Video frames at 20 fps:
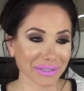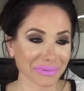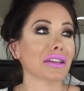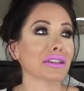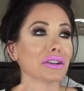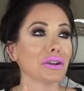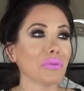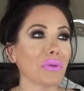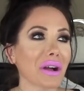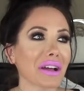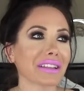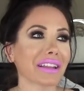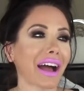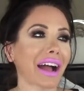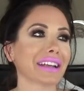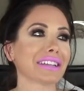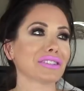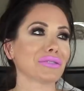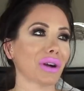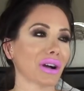You know what?
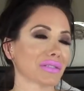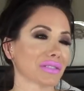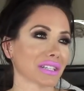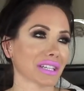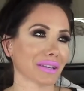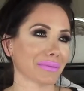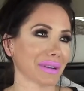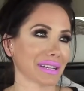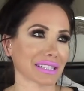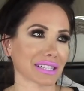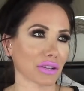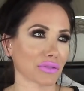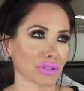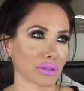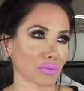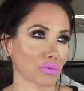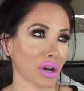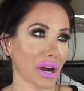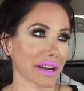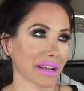I do have to give myself
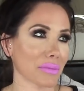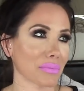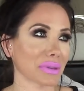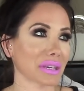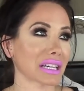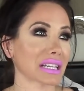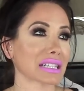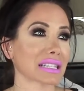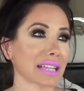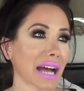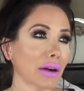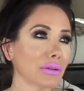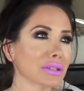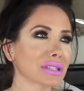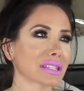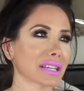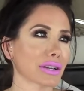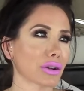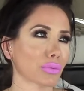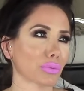some credit because that was
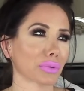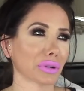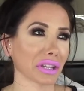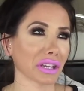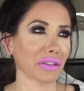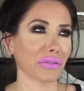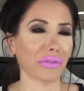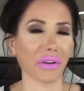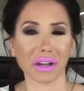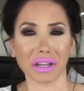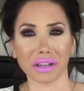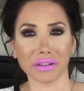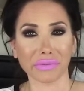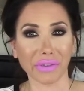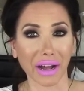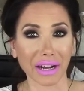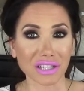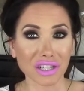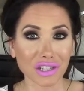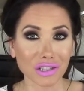like really fucking
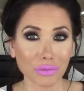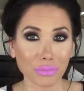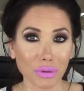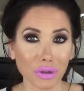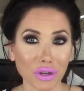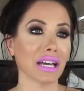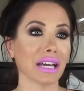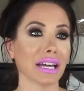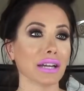fashionable.